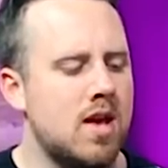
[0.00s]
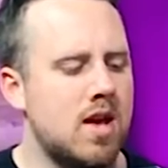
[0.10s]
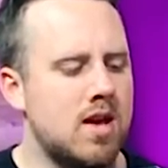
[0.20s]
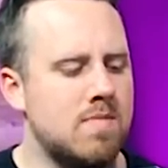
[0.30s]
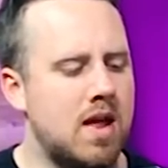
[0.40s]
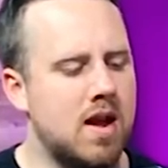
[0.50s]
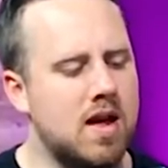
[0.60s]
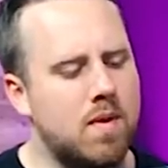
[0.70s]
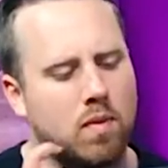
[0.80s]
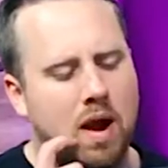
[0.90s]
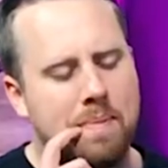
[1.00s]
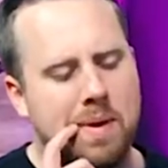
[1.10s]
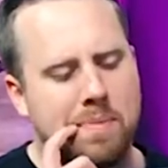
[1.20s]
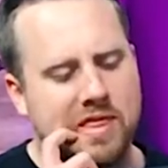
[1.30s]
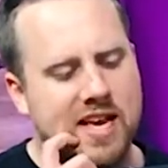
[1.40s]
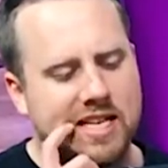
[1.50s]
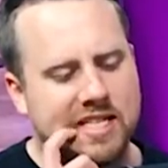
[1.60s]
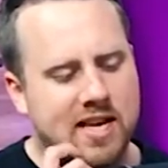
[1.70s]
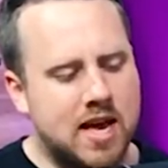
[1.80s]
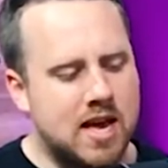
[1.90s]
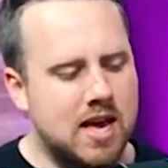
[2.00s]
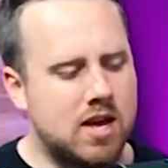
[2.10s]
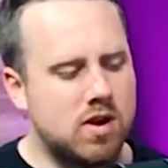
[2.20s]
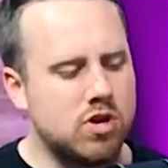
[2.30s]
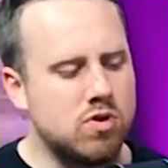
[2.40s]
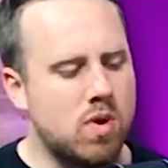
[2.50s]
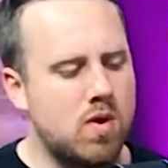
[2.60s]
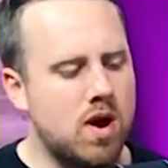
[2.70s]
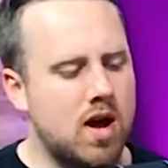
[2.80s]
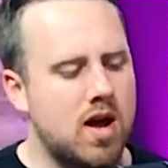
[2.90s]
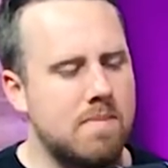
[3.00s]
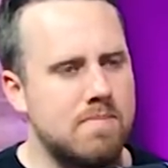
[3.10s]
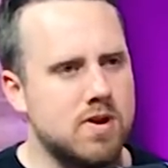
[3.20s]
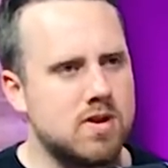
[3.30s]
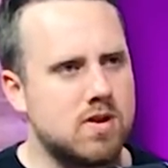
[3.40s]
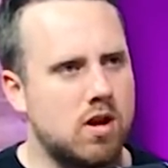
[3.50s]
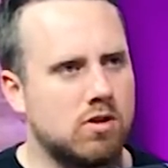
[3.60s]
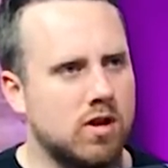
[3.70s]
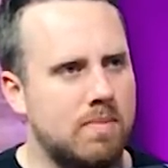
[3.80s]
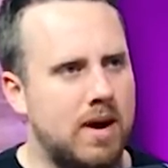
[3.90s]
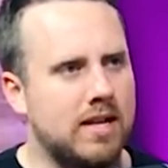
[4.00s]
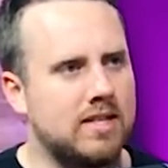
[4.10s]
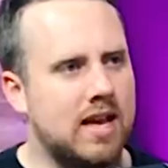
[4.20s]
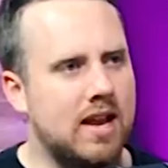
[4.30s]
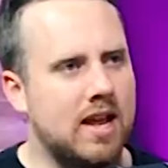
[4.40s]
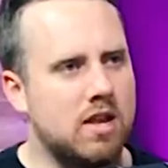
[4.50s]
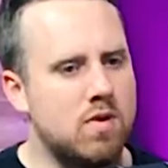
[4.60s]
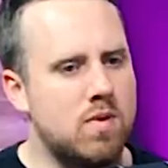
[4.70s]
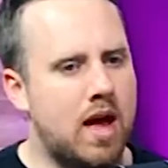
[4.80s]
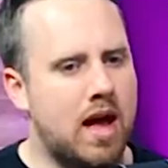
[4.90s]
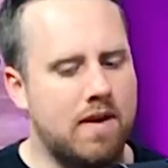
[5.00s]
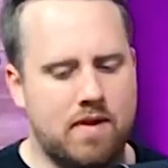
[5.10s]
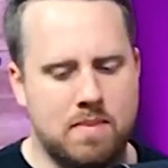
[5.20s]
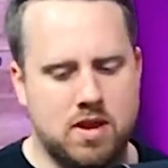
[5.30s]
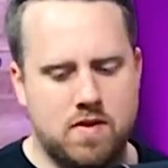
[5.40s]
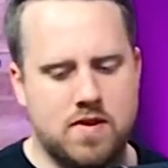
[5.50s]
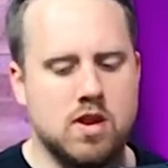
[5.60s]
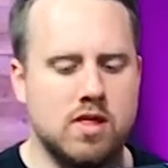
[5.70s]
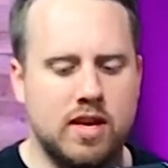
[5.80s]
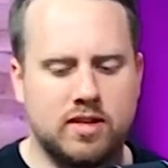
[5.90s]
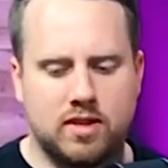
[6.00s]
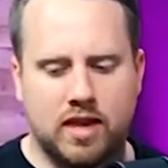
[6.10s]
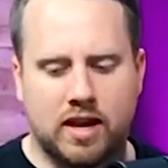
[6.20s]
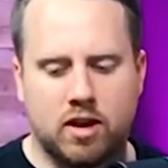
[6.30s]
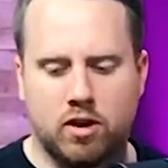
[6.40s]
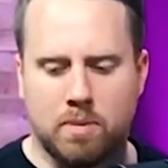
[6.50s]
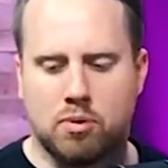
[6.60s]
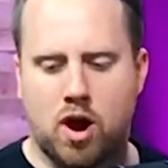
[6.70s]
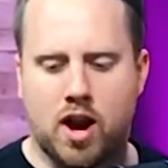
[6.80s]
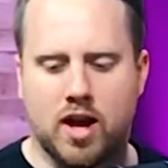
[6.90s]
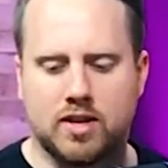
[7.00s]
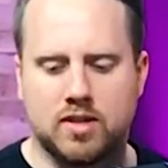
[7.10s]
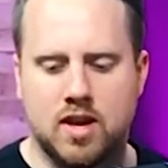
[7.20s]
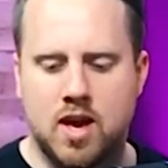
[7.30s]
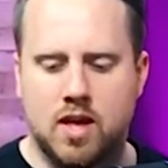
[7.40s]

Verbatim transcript: Um, and I kind of want to wrap it up with this you know, you wrote a, a book called Gorilla Mindset, and you have, I mean, you even this like your products,